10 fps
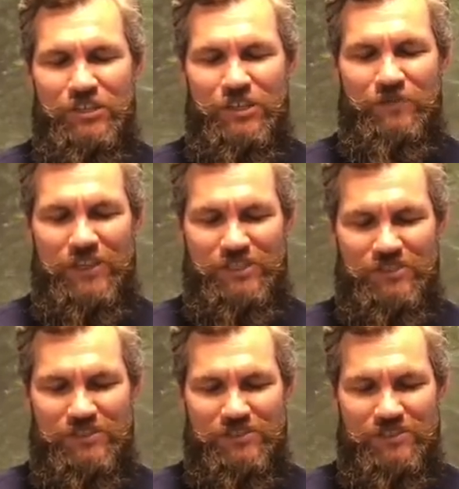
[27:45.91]

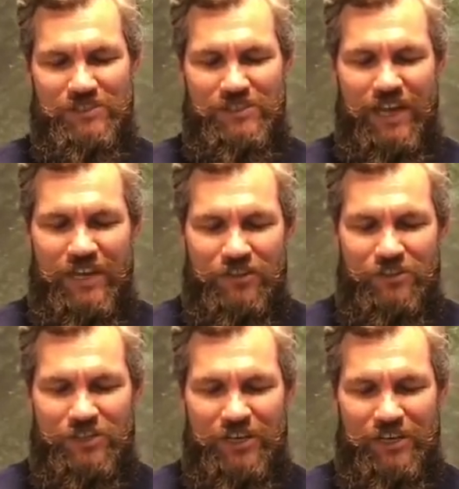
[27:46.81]
convictions, stand on
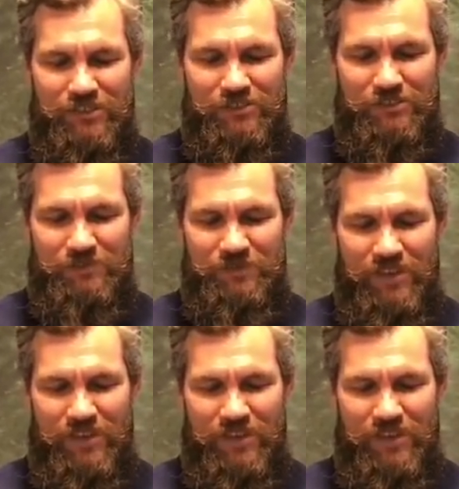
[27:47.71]
their character.